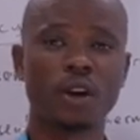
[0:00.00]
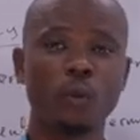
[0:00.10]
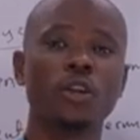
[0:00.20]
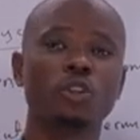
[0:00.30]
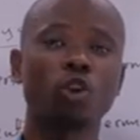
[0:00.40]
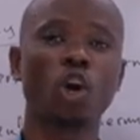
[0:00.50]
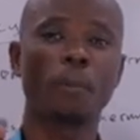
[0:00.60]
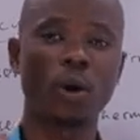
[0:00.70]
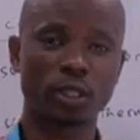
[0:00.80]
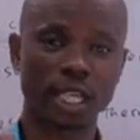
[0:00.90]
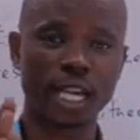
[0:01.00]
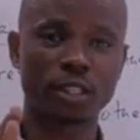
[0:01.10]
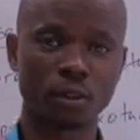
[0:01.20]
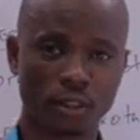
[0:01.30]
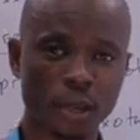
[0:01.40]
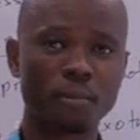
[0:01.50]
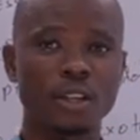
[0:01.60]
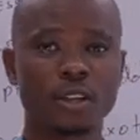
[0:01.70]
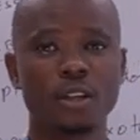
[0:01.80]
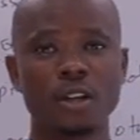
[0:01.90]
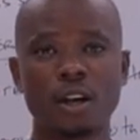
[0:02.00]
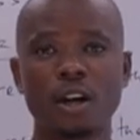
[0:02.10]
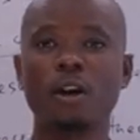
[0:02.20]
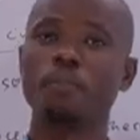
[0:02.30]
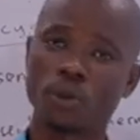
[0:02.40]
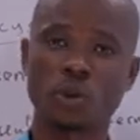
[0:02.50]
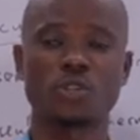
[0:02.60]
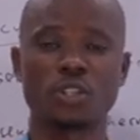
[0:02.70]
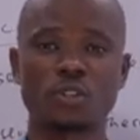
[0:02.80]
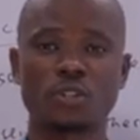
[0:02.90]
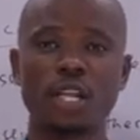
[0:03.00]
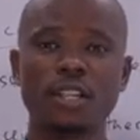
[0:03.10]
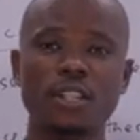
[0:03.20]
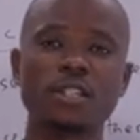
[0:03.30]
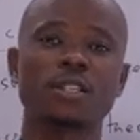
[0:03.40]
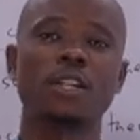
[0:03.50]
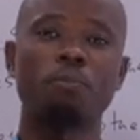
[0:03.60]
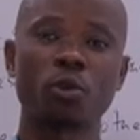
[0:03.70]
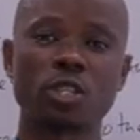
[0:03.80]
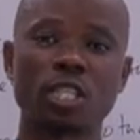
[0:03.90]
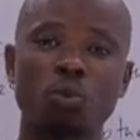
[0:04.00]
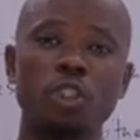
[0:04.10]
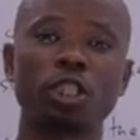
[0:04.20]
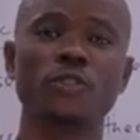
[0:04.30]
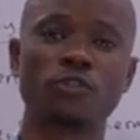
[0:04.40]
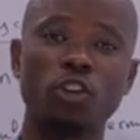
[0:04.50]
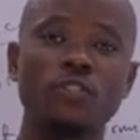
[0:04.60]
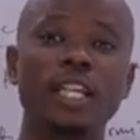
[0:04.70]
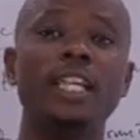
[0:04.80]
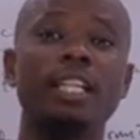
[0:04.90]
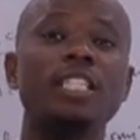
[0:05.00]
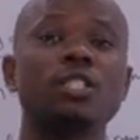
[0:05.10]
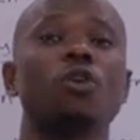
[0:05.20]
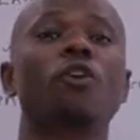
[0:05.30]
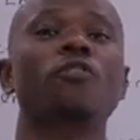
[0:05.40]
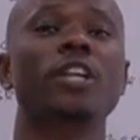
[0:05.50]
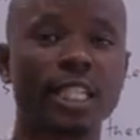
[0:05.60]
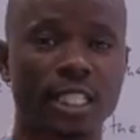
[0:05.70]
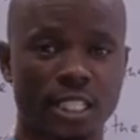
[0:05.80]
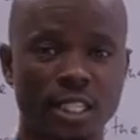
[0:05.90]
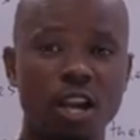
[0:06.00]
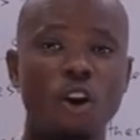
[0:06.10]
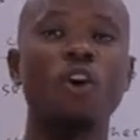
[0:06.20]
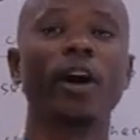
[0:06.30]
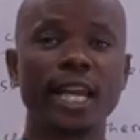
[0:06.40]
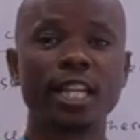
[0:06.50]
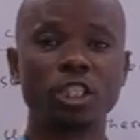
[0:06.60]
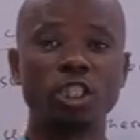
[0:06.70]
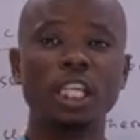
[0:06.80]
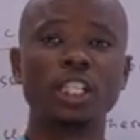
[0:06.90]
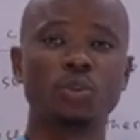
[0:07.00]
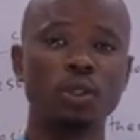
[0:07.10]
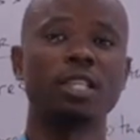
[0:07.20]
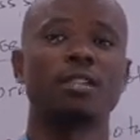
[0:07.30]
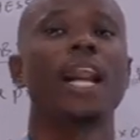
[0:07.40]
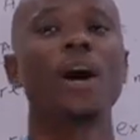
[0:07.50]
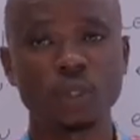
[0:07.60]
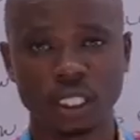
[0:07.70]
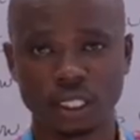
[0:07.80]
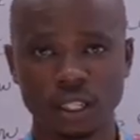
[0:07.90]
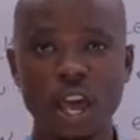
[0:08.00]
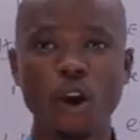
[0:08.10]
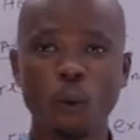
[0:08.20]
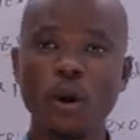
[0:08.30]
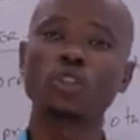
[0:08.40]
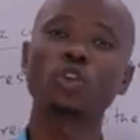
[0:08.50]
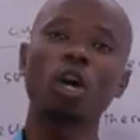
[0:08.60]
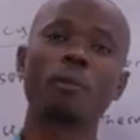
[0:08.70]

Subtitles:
when you talk about exothermic process, this is the process which involves the release of heat or energy to the surrounding. When you talk